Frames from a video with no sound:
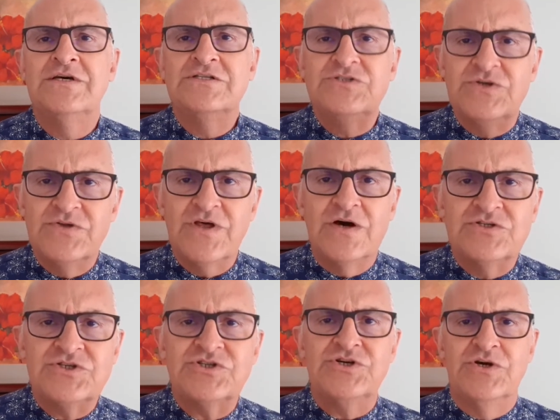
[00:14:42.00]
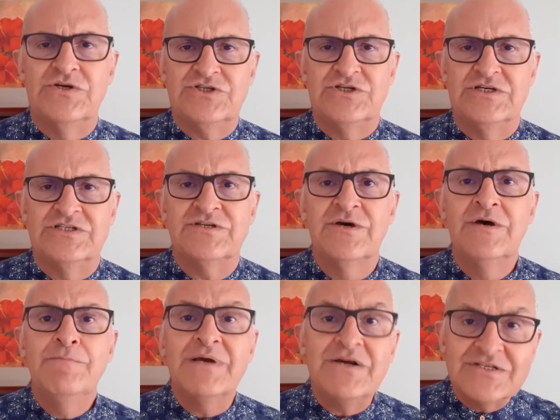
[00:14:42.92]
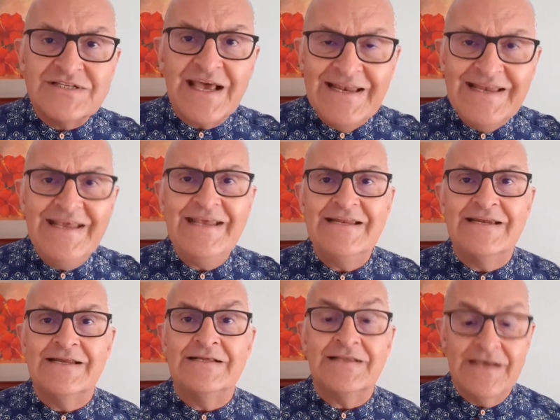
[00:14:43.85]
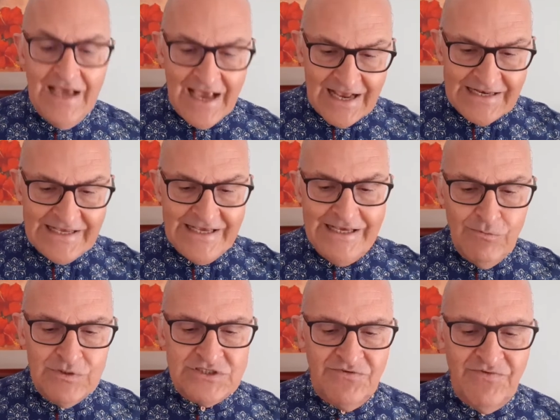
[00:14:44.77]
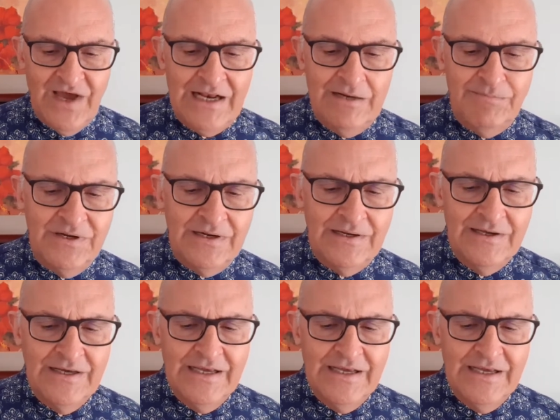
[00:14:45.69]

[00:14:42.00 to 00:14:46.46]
to those churches because they needed it, and he was available.